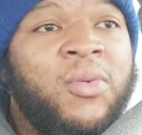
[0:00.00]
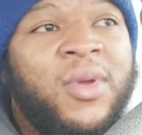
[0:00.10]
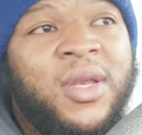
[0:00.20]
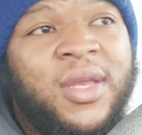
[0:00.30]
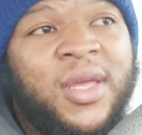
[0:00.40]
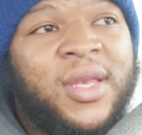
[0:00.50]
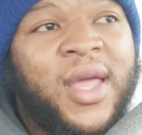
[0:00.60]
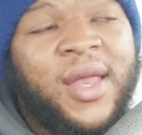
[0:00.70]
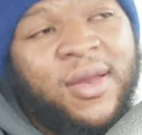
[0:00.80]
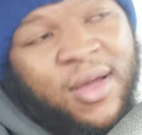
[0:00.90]
We didn't did
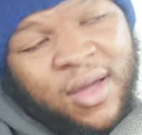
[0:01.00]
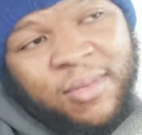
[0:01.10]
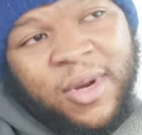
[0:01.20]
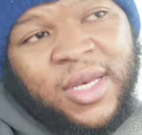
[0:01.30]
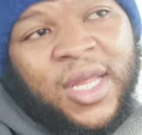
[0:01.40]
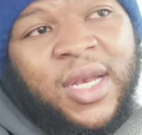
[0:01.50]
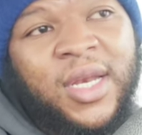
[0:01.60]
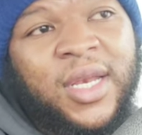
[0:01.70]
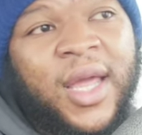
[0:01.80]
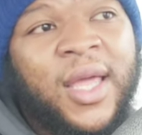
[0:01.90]
that. No, bro. At the end of
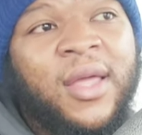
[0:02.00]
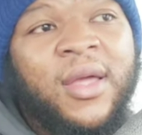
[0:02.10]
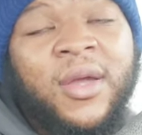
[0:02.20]
the day,